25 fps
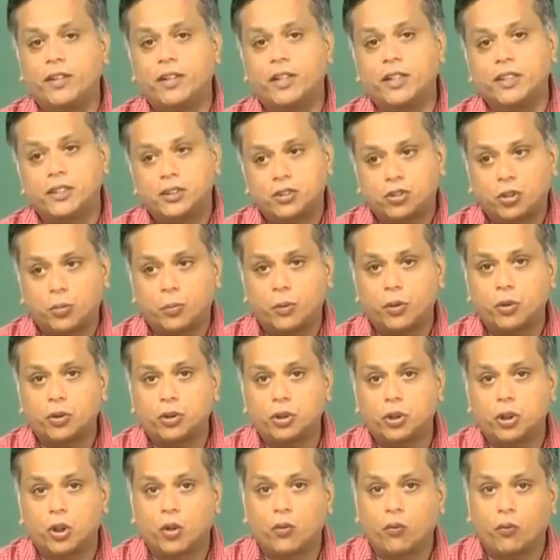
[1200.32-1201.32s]
a
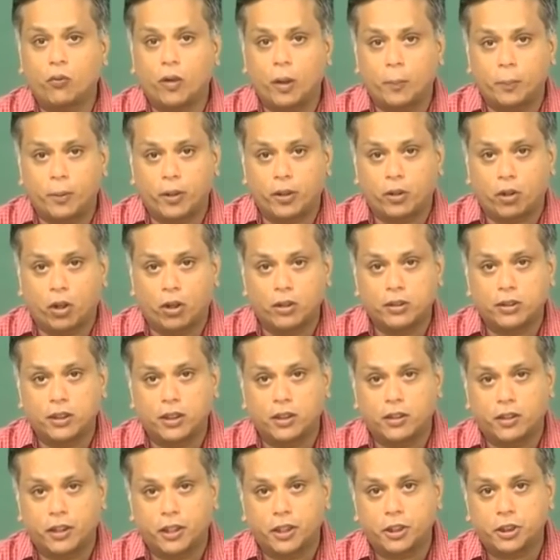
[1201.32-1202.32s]
distribution of vapor
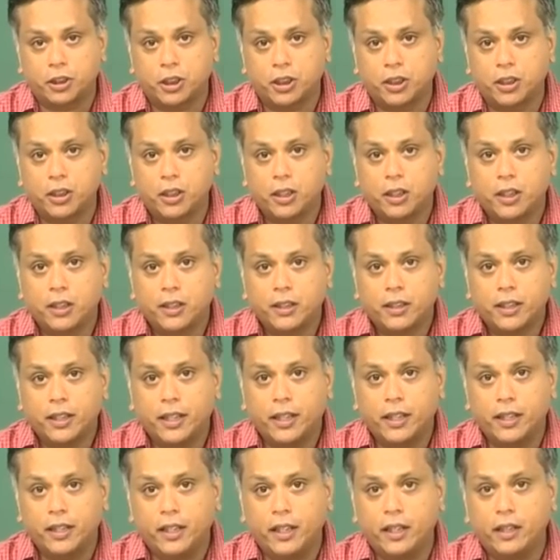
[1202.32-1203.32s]
concentration
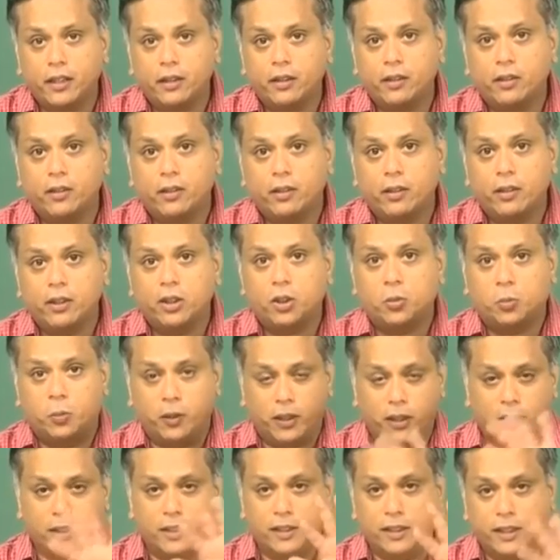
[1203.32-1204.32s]
in the
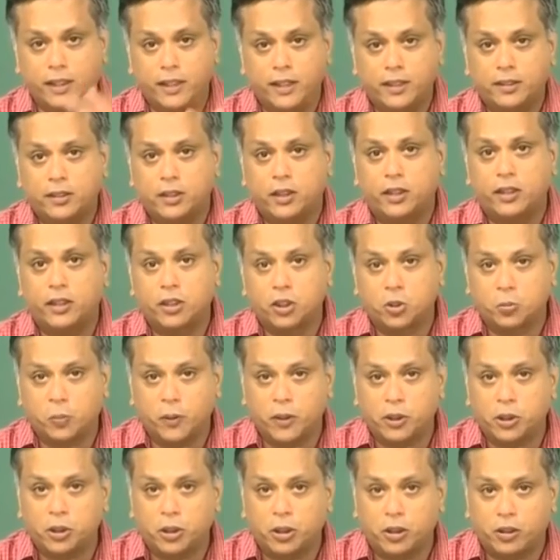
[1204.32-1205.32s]
in a certain
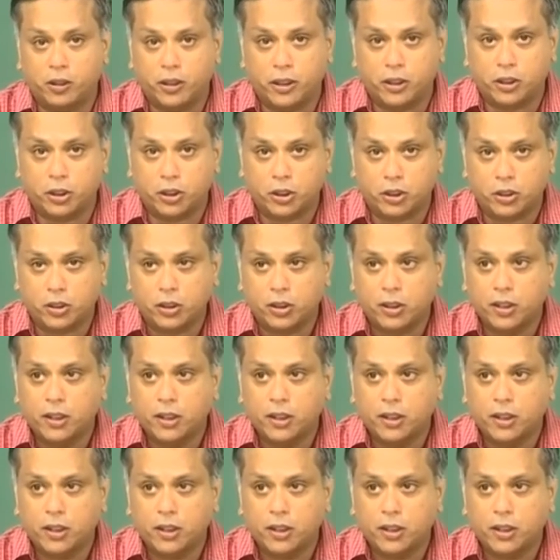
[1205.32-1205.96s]
spatial region.